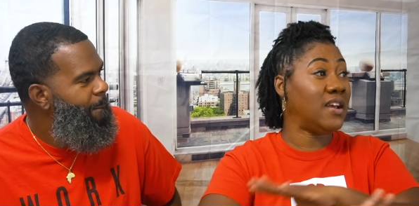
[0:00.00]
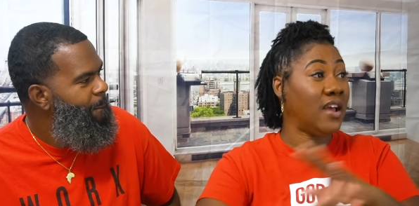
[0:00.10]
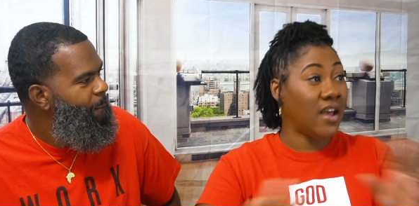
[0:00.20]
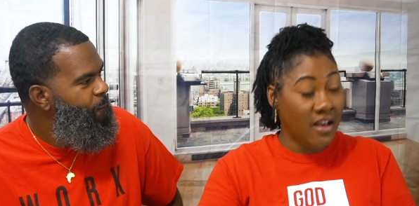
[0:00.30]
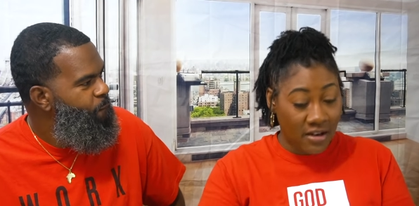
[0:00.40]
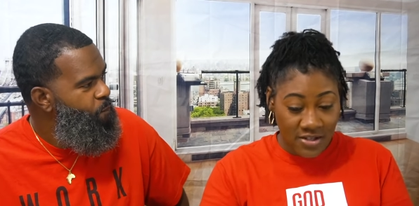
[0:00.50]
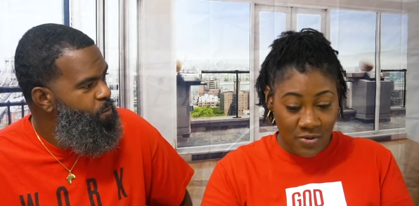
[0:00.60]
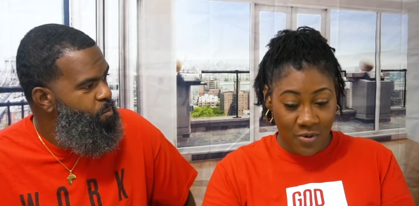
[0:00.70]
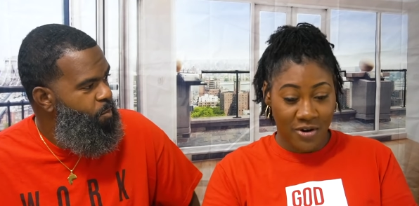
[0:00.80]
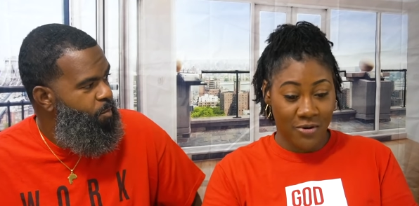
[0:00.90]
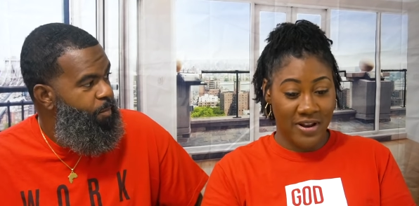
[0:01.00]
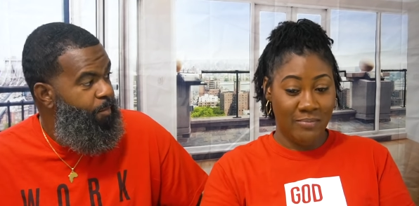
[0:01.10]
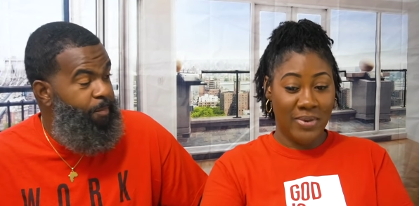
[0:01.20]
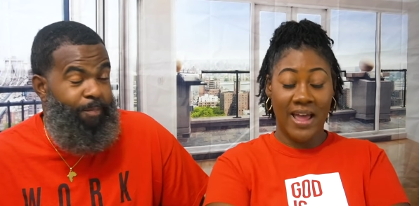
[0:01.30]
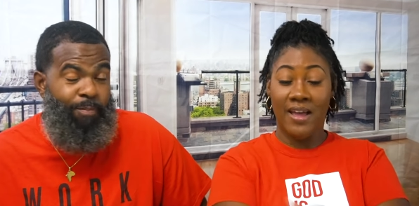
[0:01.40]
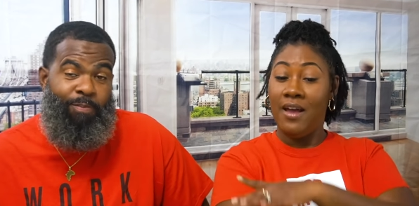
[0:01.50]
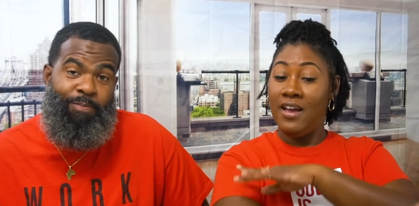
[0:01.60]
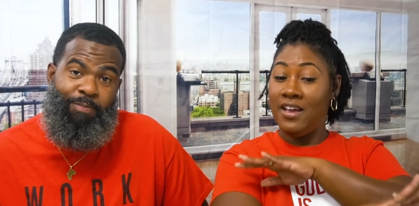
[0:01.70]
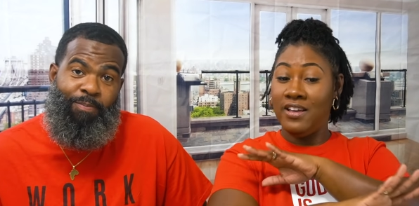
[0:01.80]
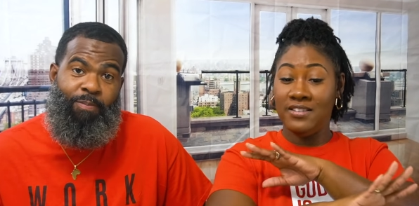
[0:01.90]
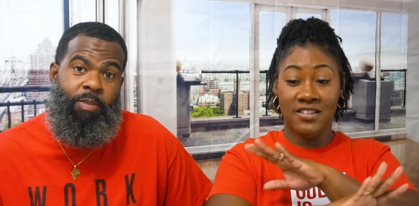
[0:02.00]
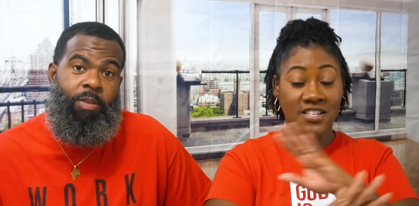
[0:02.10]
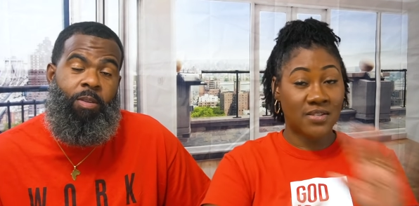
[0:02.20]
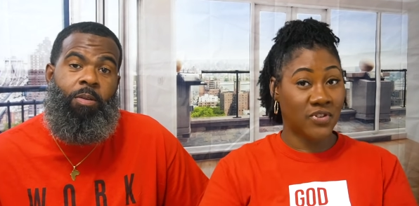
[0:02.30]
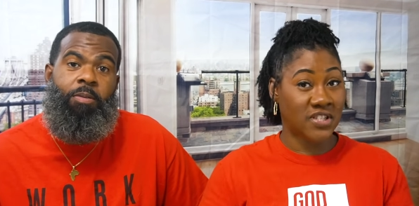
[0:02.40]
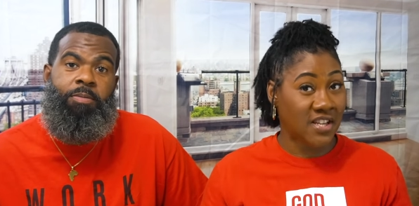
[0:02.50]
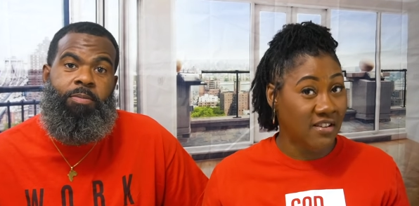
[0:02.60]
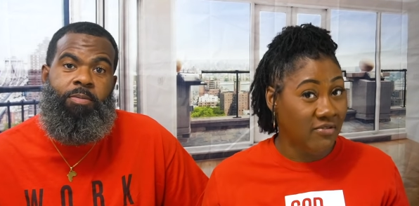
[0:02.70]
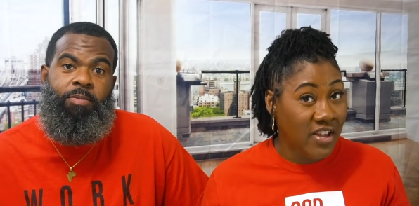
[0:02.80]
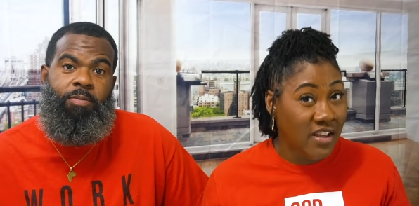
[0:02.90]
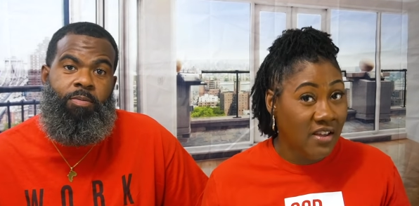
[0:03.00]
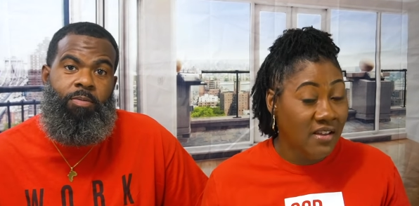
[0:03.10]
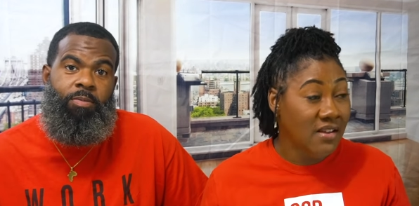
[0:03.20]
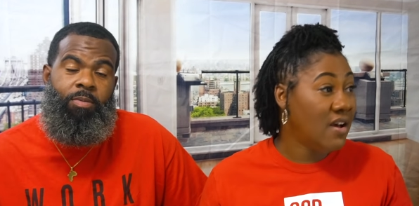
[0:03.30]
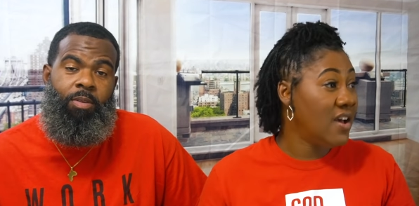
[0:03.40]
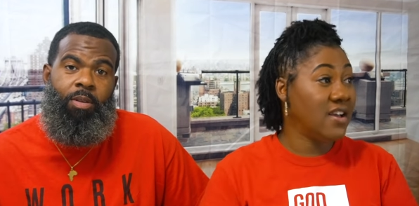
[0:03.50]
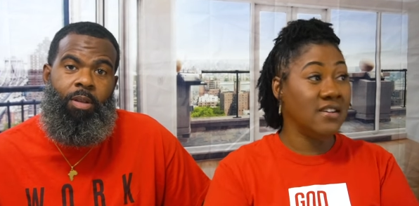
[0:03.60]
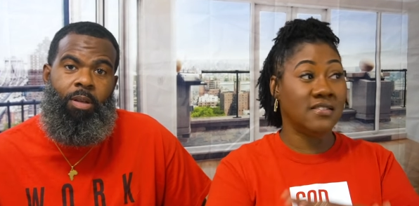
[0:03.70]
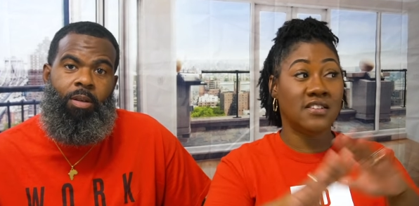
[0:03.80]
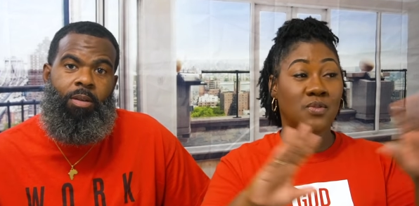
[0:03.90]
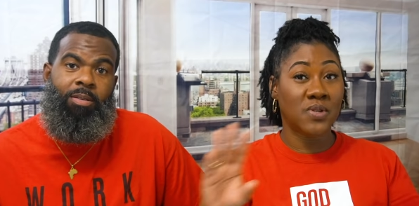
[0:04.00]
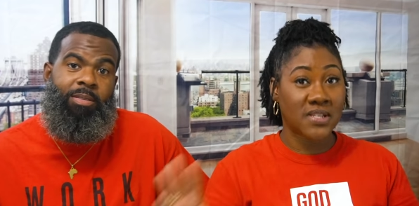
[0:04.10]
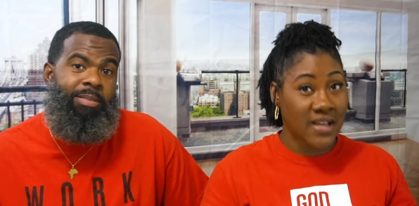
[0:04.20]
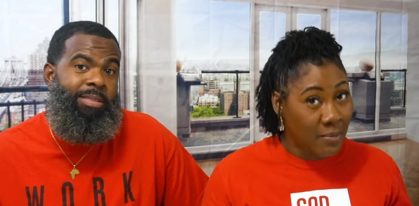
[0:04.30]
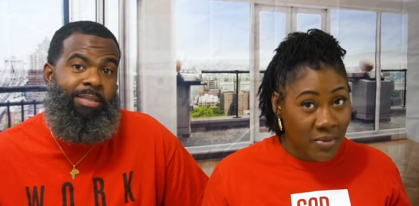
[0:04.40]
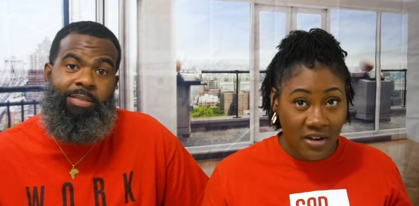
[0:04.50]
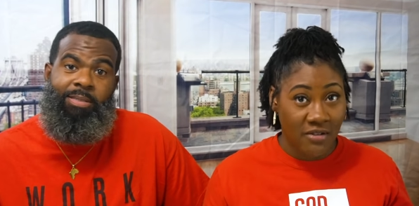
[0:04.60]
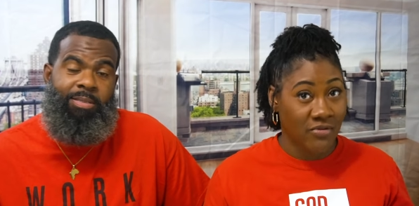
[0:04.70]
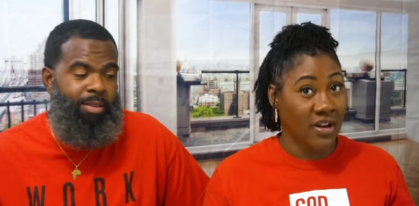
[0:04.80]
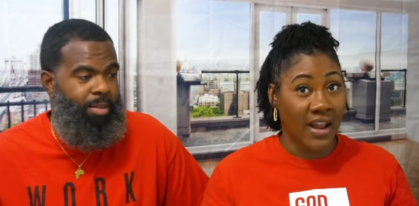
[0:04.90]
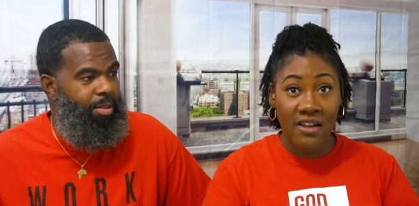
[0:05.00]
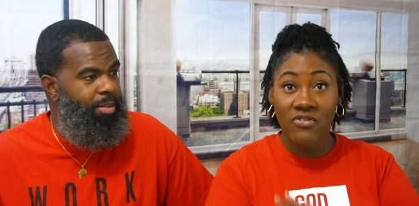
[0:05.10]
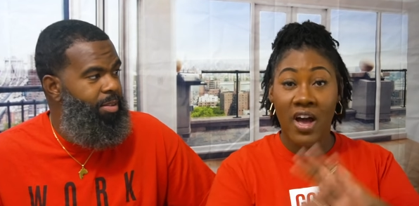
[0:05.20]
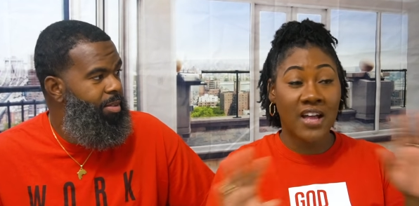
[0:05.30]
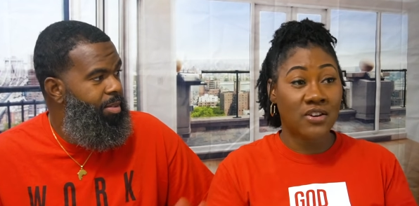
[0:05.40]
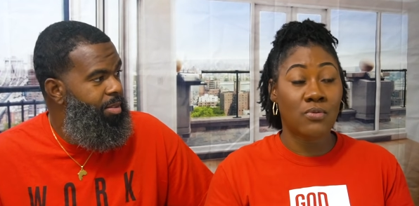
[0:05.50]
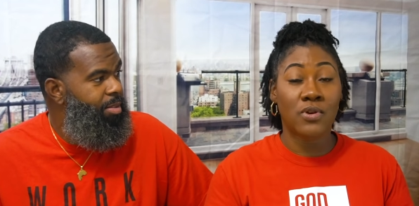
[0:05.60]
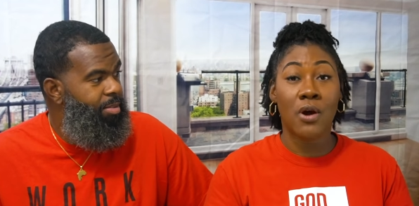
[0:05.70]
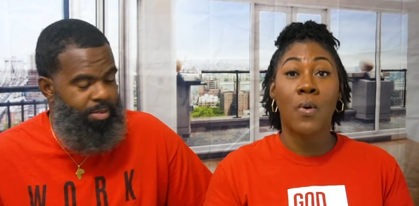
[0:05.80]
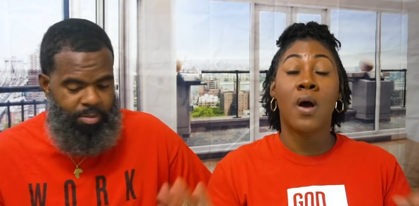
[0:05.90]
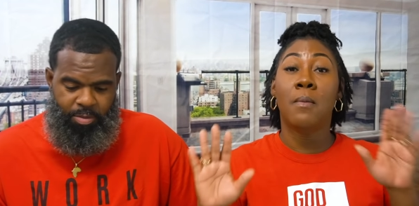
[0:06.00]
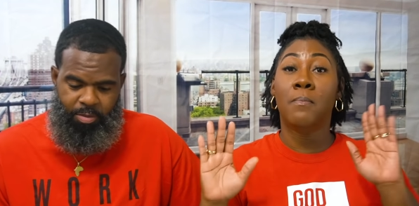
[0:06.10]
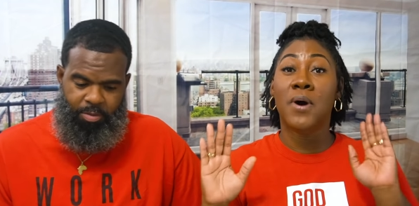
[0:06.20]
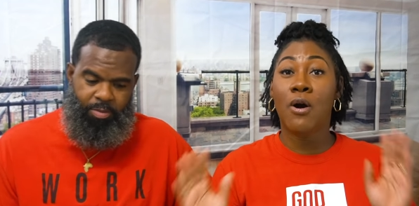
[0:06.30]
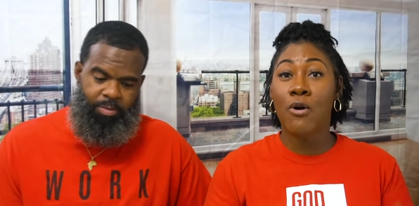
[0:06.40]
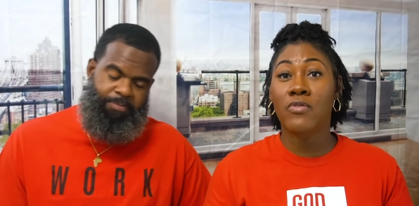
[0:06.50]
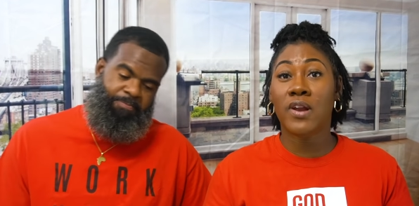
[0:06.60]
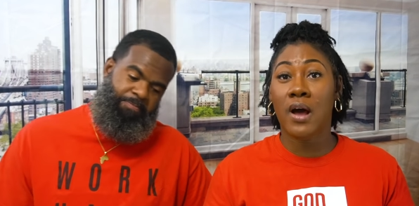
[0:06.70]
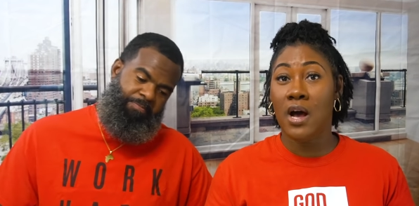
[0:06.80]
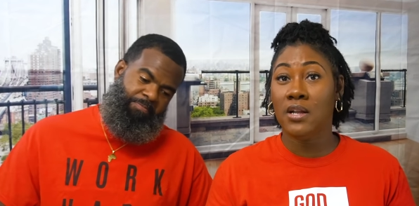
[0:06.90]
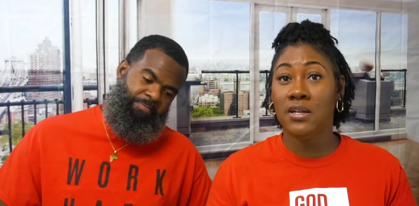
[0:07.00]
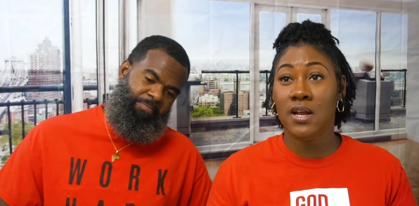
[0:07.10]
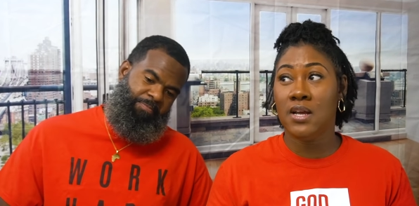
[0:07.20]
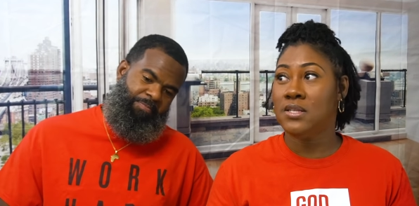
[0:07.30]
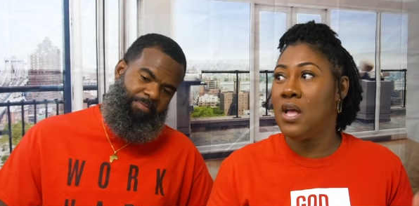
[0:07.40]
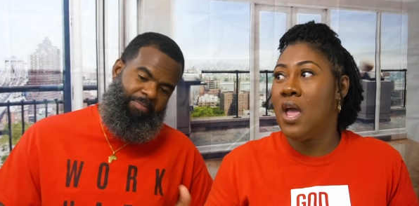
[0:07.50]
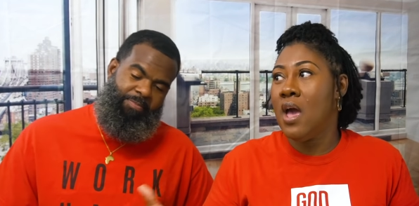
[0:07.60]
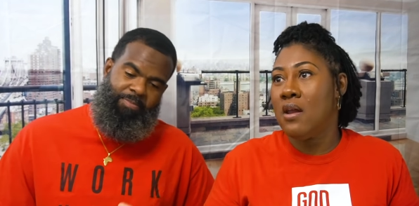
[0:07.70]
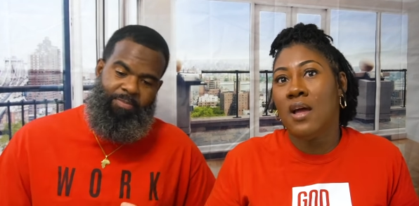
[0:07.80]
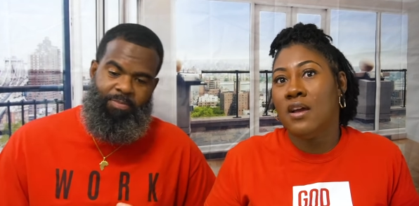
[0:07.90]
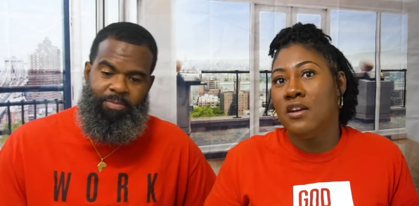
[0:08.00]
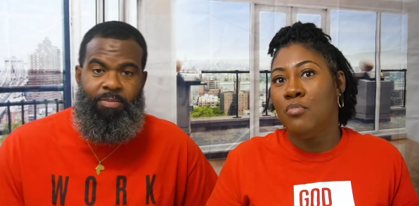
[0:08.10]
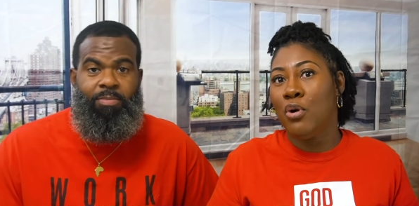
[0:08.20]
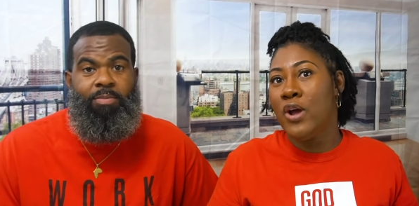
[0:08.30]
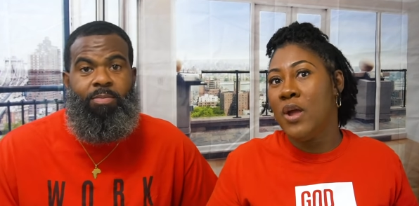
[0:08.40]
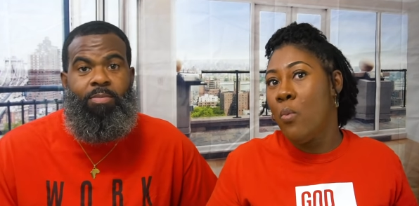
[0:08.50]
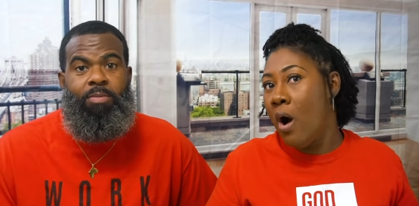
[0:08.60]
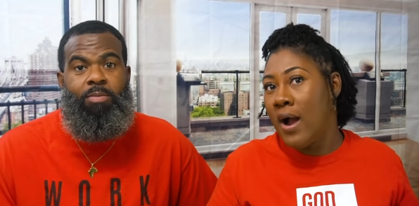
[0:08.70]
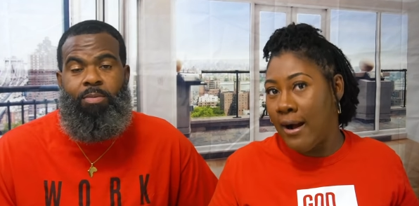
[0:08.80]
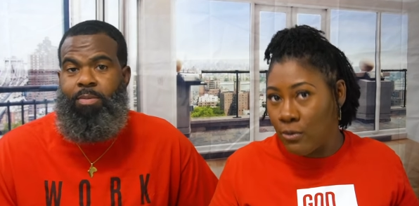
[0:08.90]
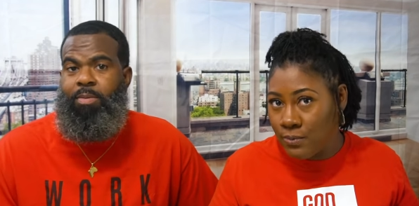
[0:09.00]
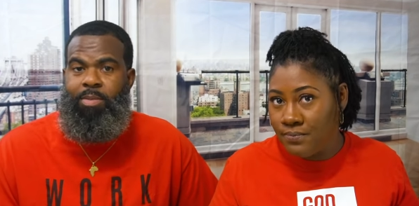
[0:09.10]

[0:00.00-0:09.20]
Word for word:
Speaker 1: the hell is going on at Black. Is this for T V? Is this what's happening in real life? I don't know. But over the holidays, they had like an employee walkout.